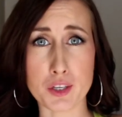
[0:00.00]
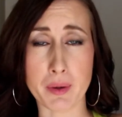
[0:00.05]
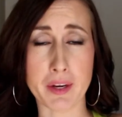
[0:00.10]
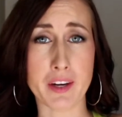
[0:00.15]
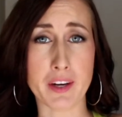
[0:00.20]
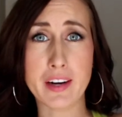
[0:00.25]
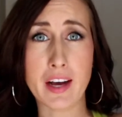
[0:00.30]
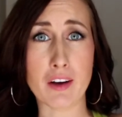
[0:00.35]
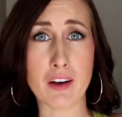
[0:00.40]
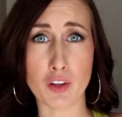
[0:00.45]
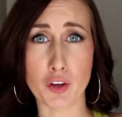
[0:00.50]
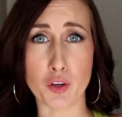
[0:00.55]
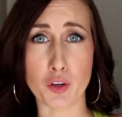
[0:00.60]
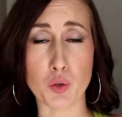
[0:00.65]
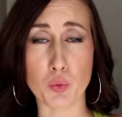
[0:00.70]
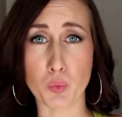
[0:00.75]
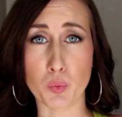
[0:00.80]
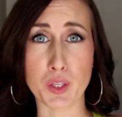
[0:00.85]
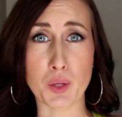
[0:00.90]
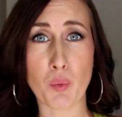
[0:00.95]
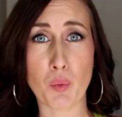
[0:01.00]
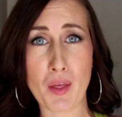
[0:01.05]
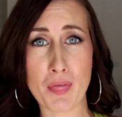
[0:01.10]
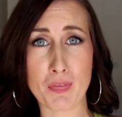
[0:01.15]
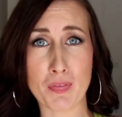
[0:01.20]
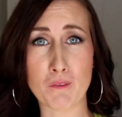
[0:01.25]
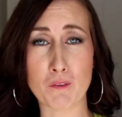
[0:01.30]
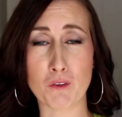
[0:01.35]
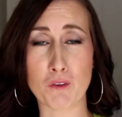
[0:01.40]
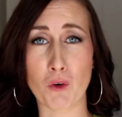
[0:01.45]
depending on how long you really
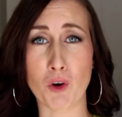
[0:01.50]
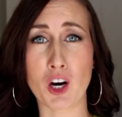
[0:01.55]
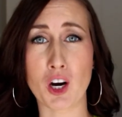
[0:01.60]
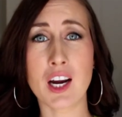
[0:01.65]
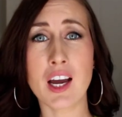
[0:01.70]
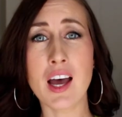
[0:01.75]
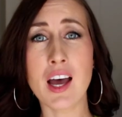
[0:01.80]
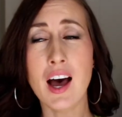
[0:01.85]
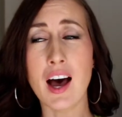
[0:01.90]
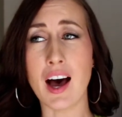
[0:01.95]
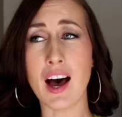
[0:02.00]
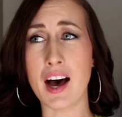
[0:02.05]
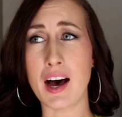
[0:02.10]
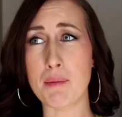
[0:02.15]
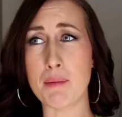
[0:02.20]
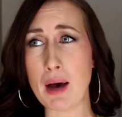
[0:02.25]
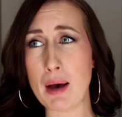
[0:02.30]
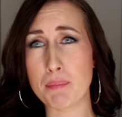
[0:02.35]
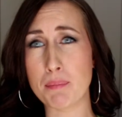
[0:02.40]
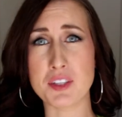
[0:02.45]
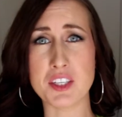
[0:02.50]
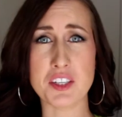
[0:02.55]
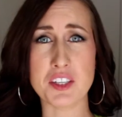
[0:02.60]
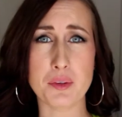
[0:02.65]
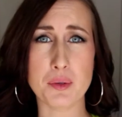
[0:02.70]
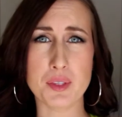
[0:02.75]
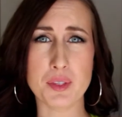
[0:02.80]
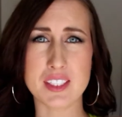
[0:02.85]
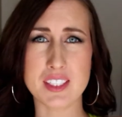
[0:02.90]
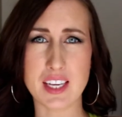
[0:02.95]
want them for, up
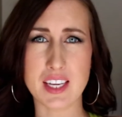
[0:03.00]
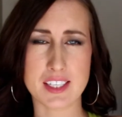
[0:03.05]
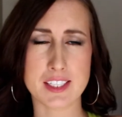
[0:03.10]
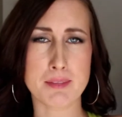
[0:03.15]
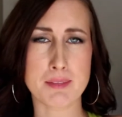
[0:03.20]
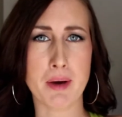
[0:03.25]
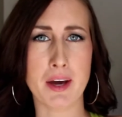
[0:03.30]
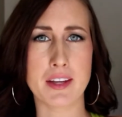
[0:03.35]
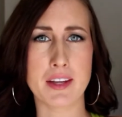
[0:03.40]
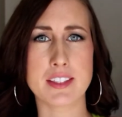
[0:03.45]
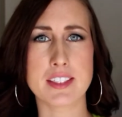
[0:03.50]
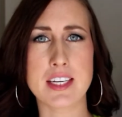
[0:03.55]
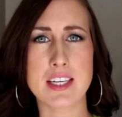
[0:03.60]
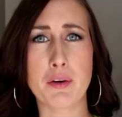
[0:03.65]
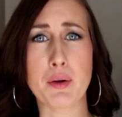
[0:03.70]
to 6 months.